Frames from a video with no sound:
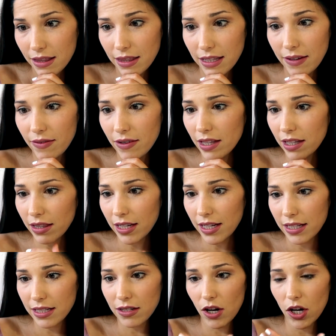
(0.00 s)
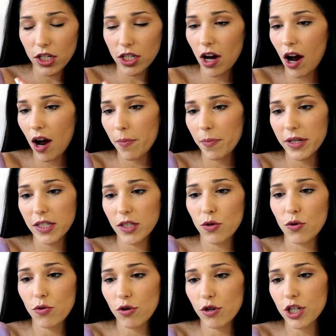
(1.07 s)
Even the lace on top is
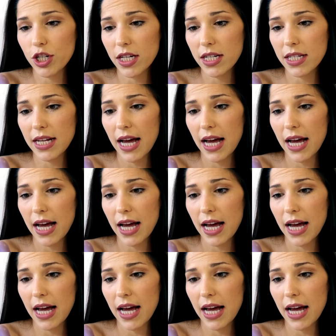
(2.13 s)
gorgeous.